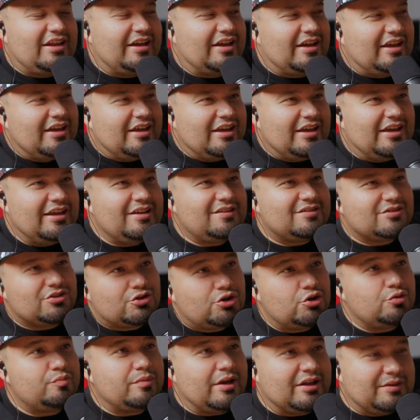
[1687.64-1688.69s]
like his
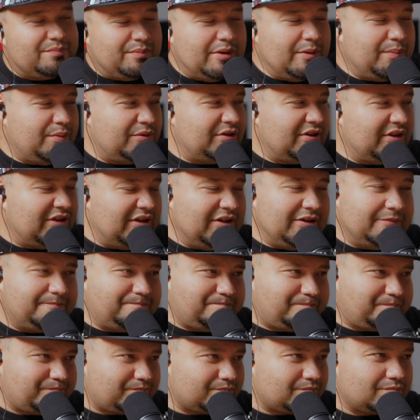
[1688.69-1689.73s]
crewmates, people that he
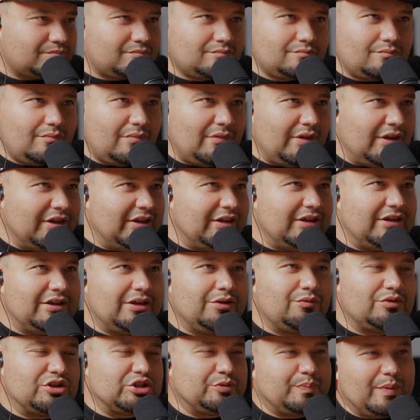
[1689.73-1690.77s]
he
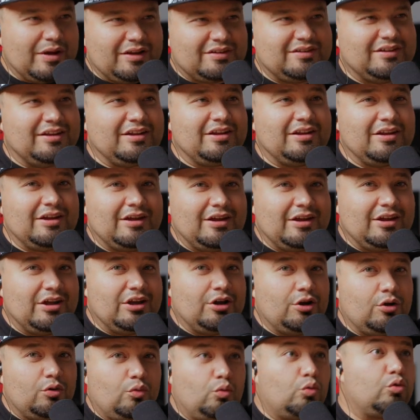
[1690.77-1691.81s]
he respected,
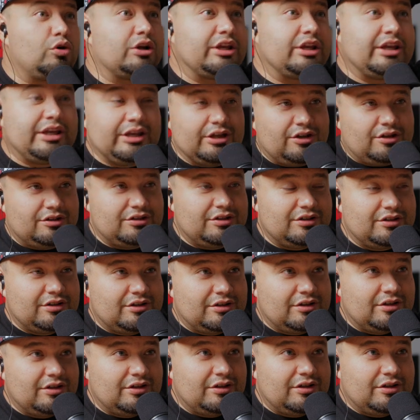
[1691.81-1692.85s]
were killed
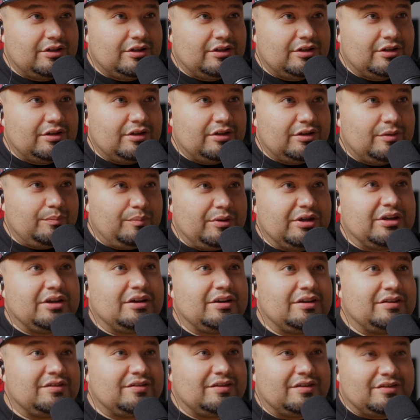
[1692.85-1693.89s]

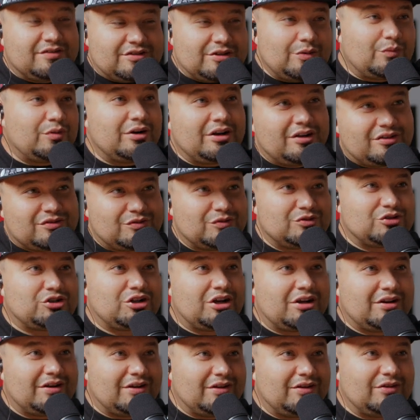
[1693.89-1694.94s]
because someone else was
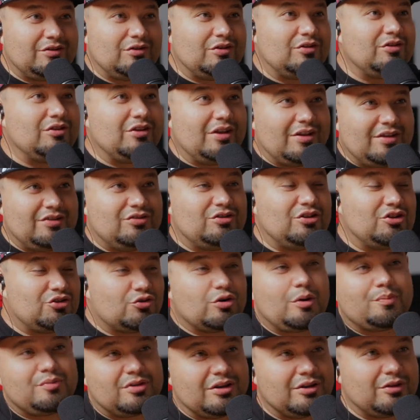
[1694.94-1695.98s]
trying to is
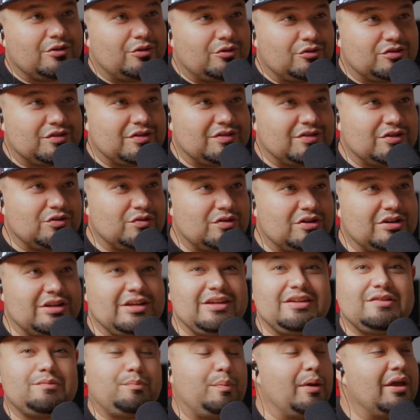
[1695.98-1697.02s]
disrupting the whole situation. Right.
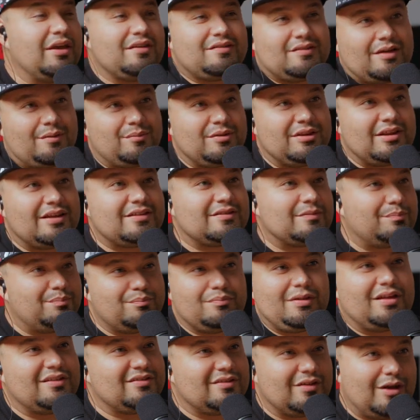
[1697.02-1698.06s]
He's pissed. I mean, that's
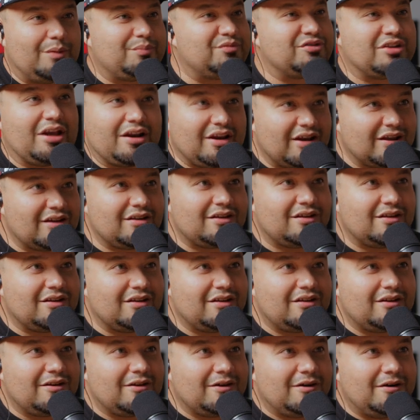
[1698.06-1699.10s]
that's upsetting.
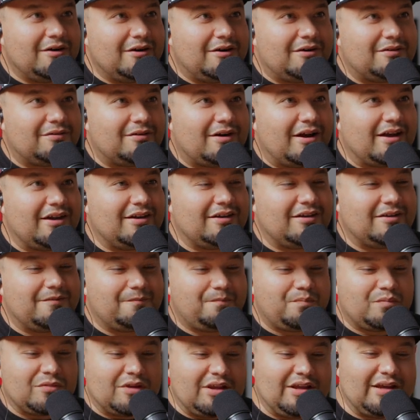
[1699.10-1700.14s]
Yeah, yeah. Right.
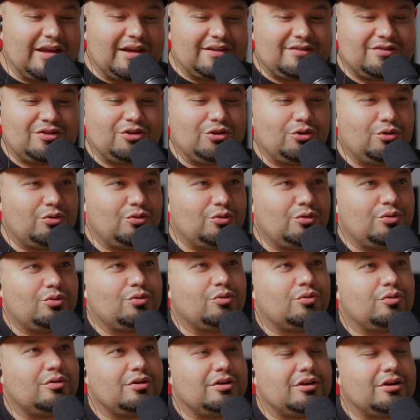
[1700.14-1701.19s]
Yeah. He had
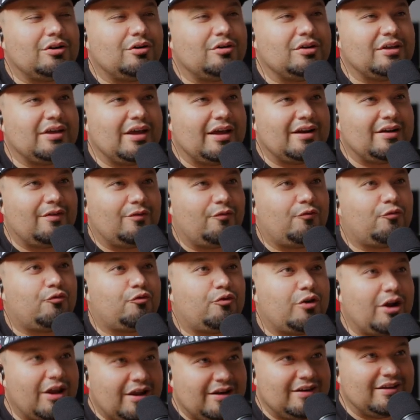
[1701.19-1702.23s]
to, you know, he had a
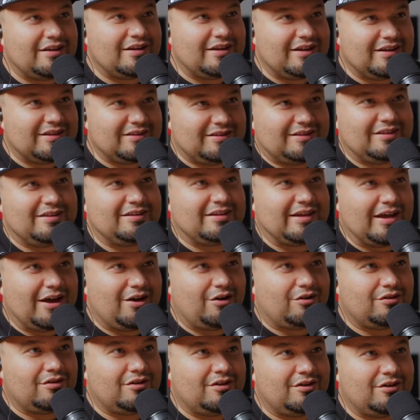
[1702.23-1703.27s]
friend in
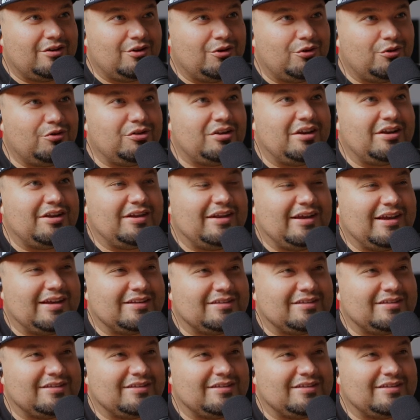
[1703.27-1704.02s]
town who then he